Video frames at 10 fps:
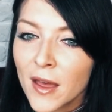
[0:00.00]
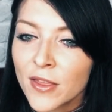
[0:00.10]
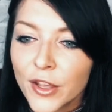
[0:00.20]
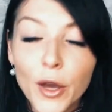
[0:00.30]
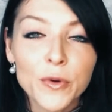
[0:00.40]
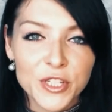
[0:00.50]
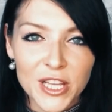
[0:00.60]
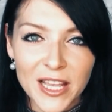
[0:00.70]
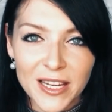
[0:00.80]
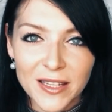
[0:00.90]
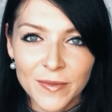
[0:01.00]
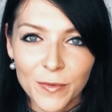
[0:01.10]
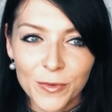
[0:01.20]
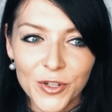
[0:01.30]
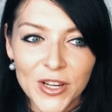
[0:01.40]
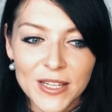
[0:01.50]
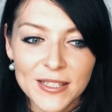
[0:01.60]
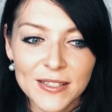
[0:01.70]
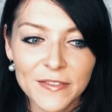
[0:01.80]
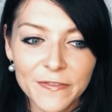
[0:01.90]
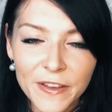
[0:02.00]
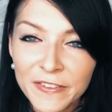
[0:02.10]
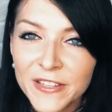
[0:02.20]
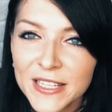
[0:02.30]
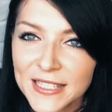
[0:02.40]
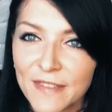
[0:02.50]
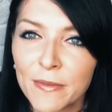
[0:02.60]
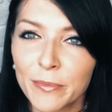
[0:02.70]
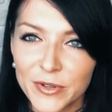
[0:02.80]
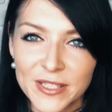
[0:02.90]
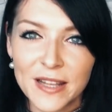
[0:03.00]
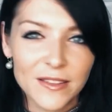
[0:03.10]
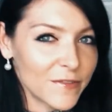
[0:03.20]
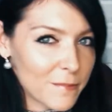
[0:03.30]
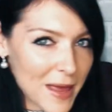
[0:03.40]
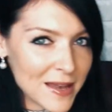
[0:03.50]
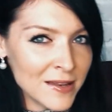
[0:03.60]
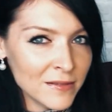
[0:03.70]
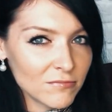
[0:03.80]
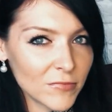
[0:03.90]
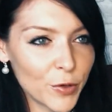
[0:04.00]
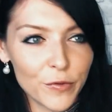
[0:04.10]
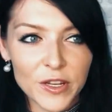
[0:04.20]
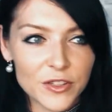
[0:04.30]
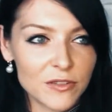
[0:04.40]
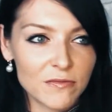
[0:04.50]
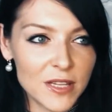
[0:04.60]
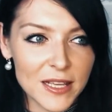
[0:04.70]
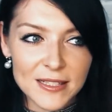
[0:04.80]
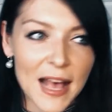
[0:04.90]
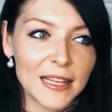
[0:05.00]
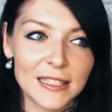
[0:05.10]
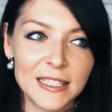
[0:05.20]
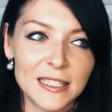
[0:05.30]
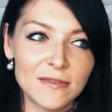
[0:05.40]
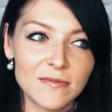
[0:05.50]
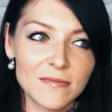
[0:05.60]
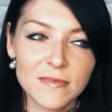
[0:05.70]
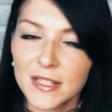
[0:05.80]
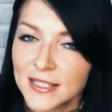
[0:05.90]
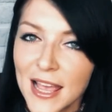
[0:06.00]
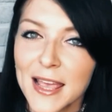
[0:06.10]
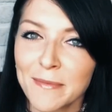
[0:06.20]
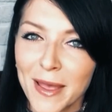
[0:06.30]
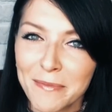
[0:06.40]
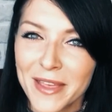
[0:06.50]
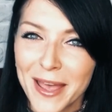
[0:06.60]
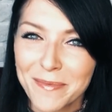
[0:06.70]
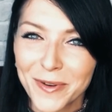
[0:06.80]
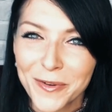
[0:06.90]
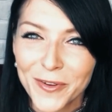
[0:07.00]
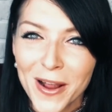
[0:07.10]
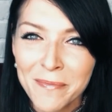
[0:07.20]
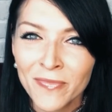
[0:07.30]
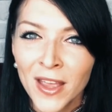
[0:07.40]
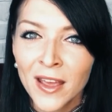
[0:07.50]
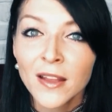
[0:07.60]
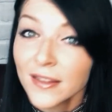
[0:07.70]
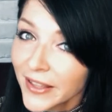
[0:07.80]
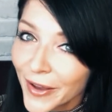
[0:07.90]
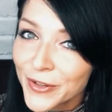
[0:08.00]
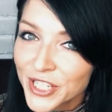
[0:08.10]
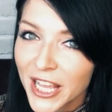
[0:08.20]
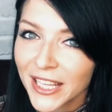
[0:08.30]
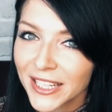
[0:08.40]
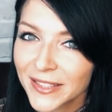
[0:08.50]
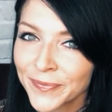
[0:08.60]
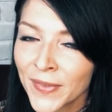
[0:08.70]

negotiated, whereas 57% of men who finished exactly the same MBA program negotiated.